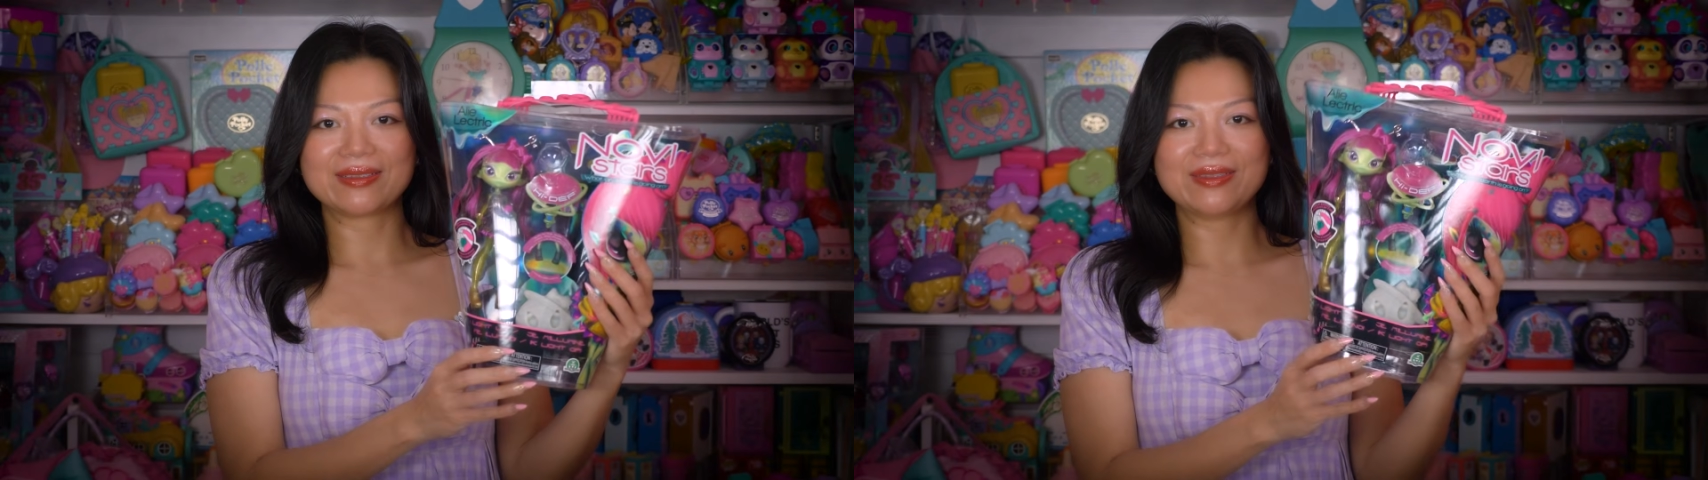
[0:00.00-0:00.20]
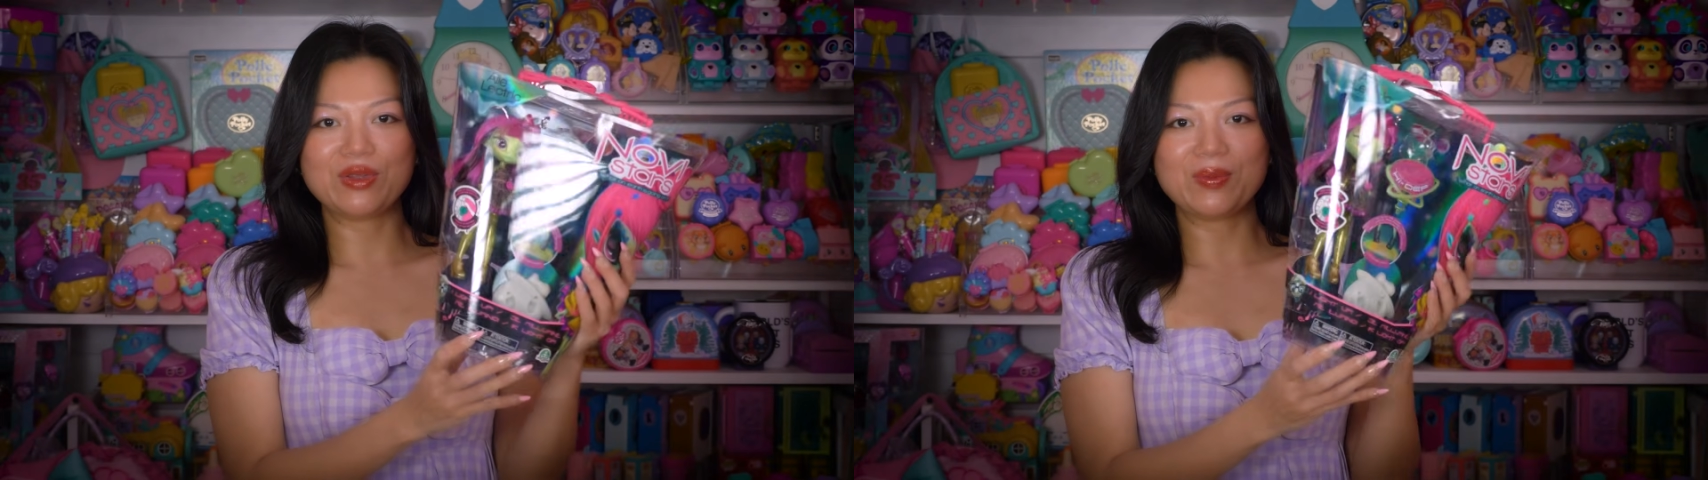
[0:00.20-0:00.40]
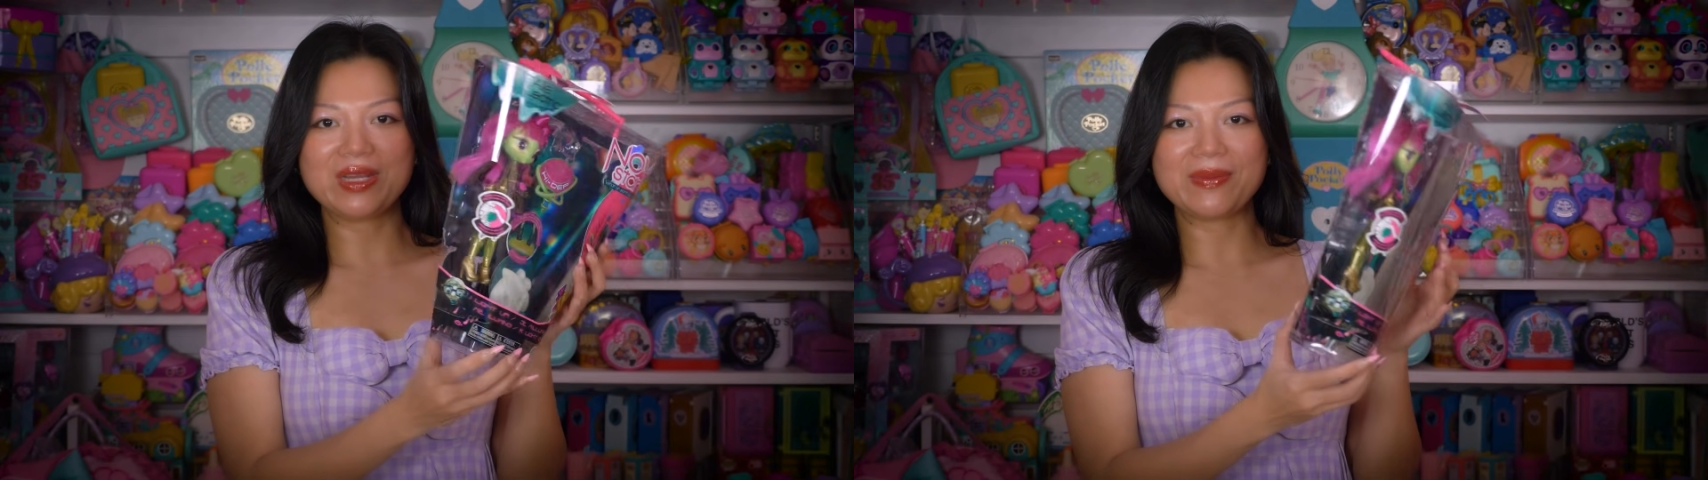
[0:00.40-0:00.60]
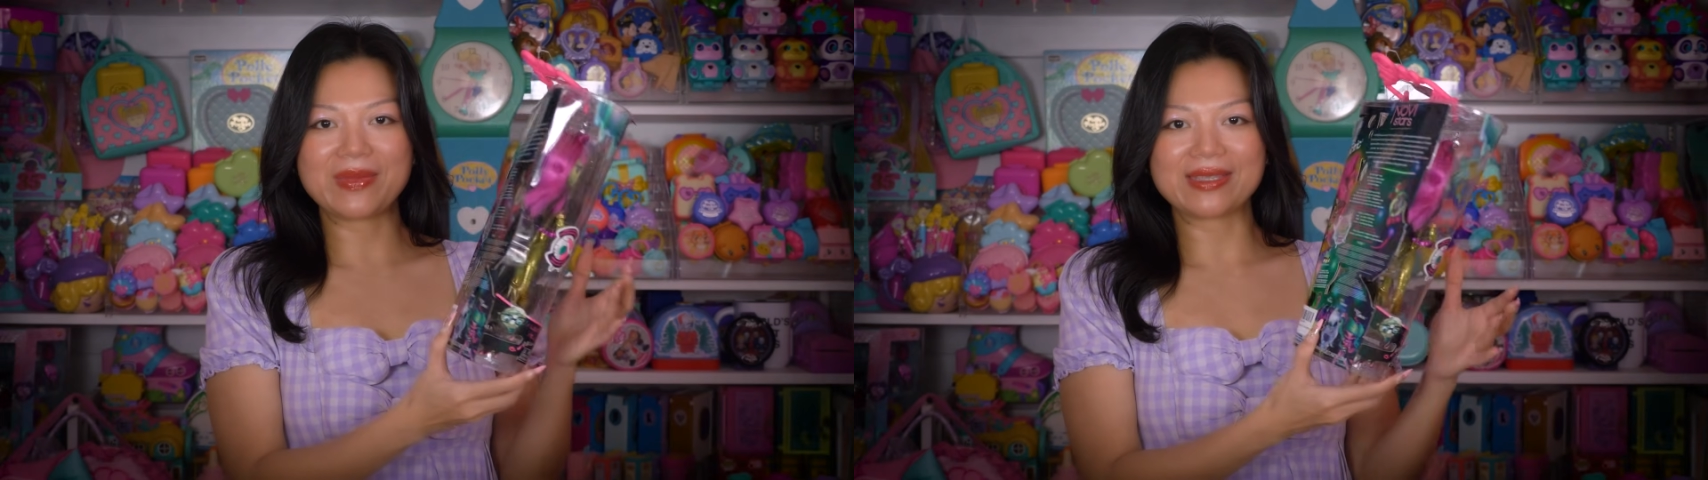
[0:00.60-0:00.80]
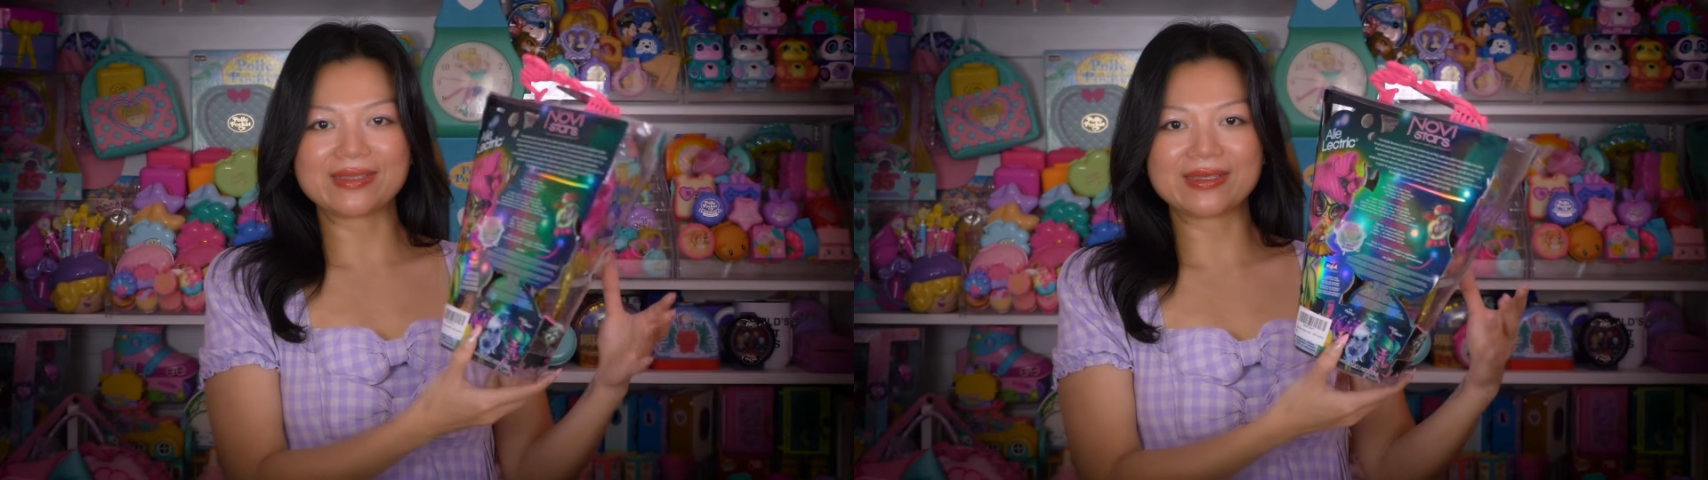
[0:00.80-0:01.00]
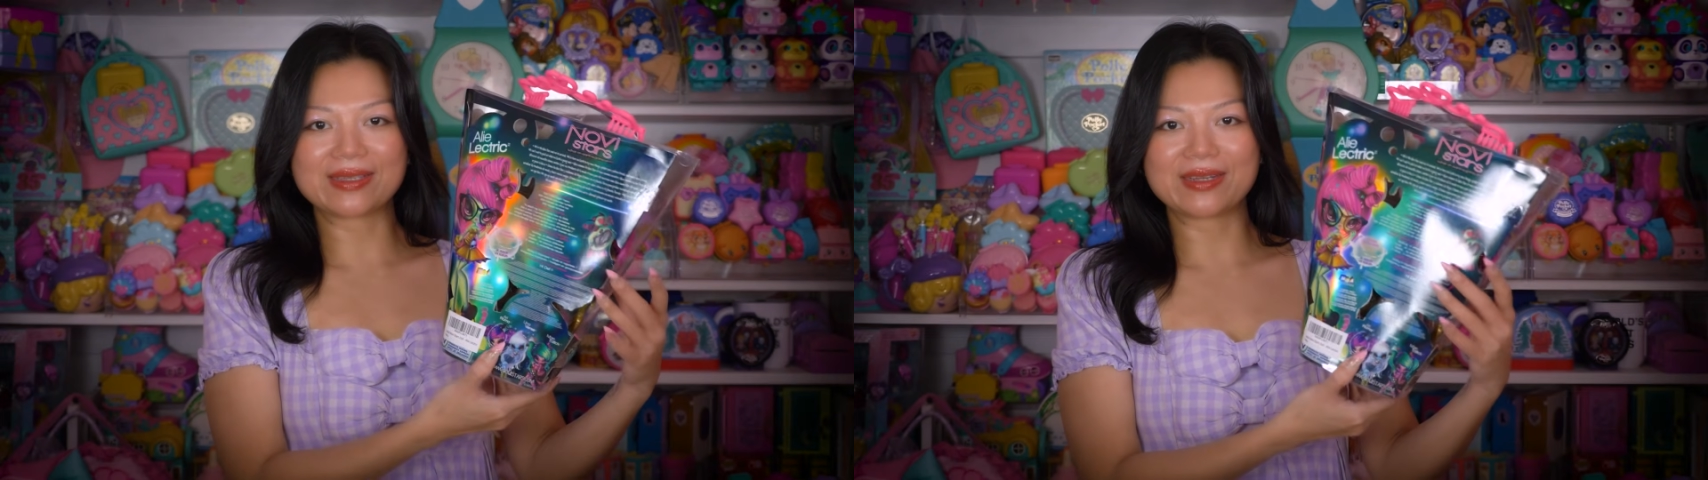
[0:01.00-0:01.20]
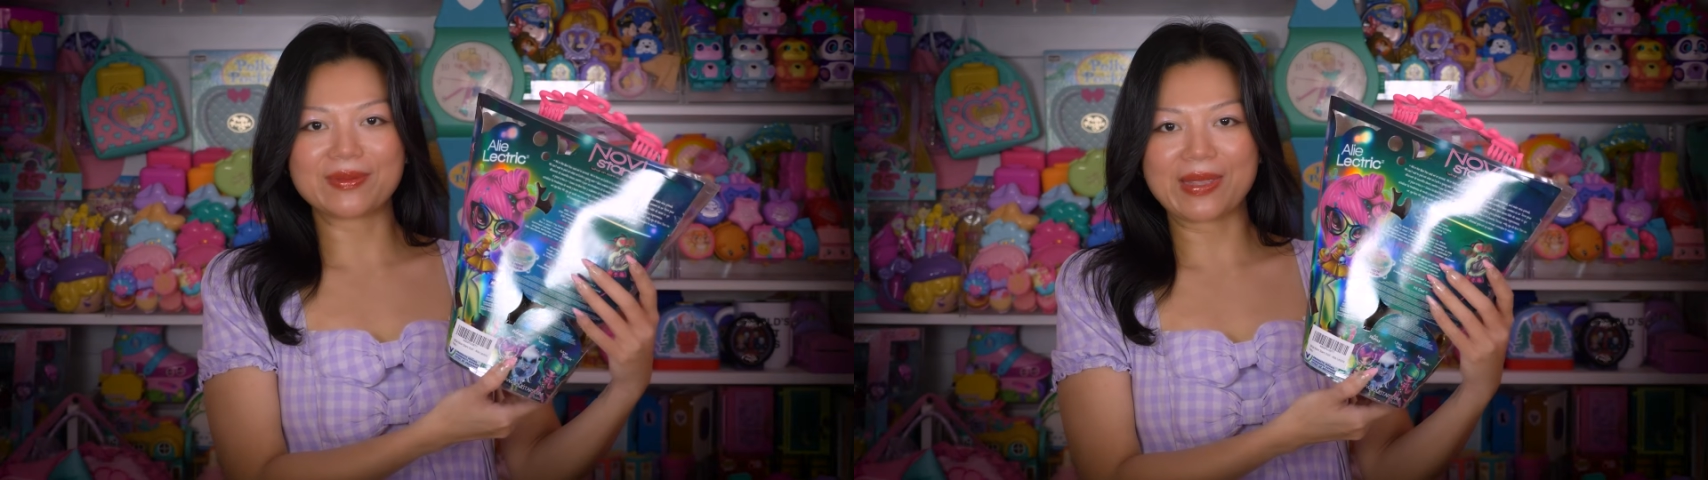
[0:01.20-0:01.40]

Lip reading: Nobody makes this kind of